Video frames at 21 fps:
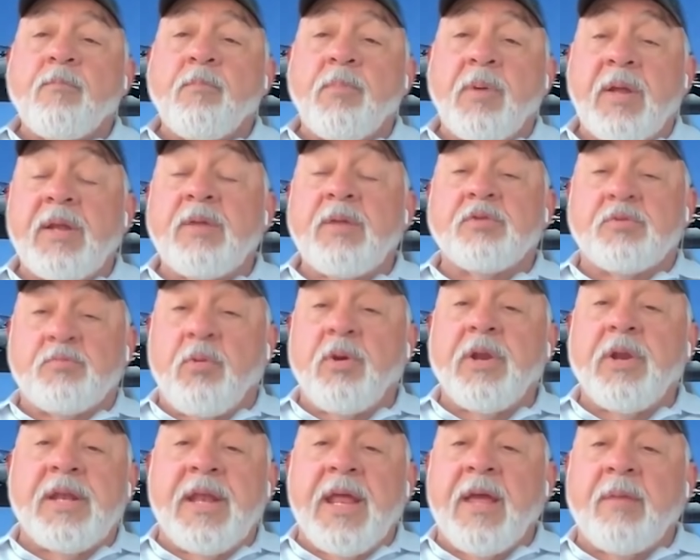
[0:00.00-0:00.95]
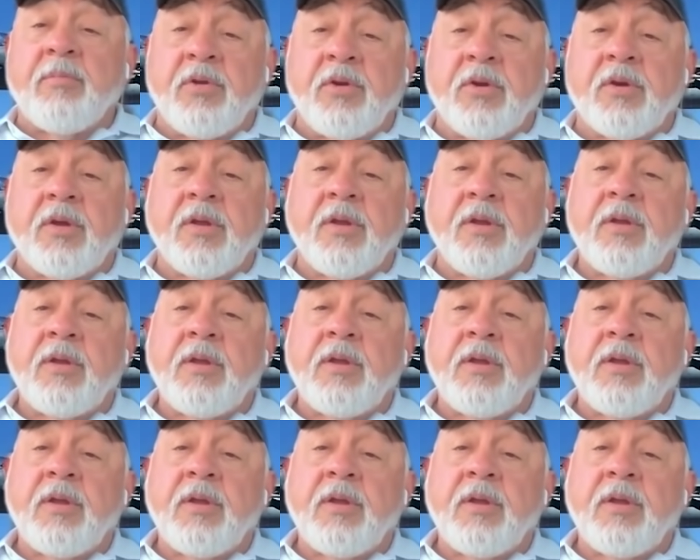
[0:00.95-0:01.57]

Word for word: but it was pretty damn good.